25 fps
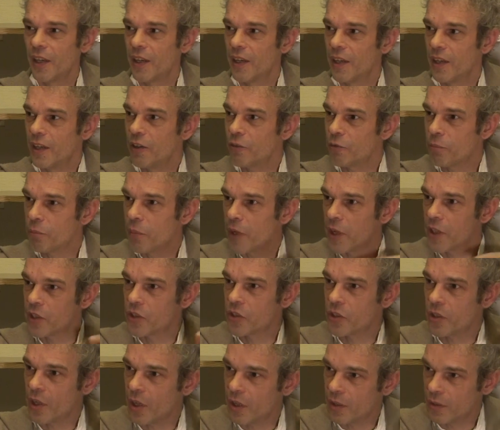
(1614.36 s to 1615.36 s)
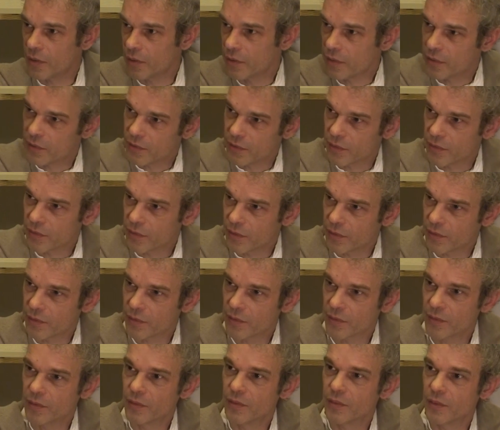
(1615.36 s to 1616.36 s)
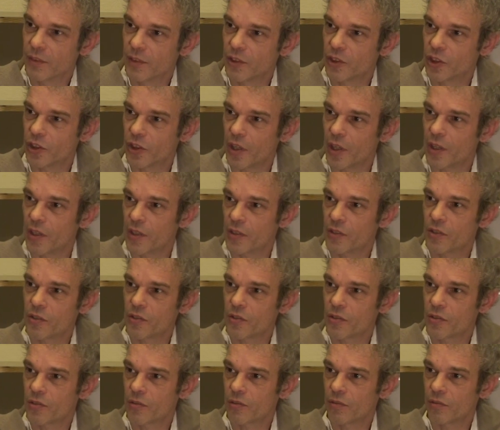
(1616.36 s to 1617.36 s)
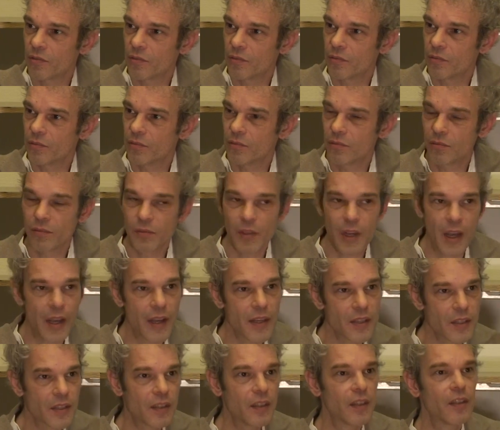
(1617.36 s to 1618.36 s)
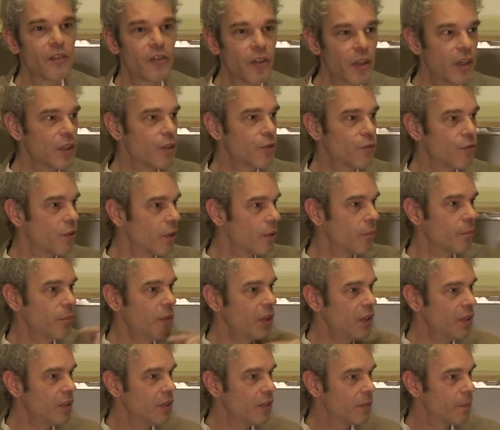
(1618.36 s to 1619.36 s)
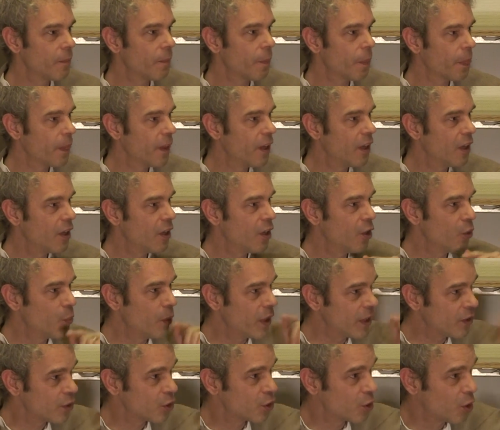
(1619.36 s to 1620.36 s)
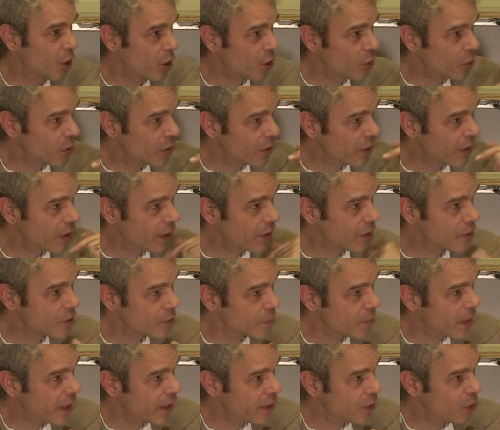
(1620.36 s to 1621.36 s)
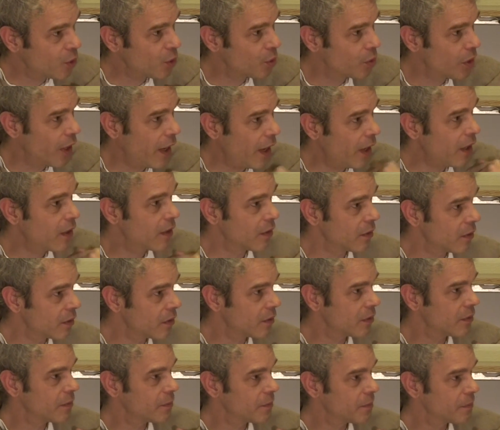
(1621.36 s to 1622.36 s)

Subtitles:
If my son starts asking things from me which go against my own health,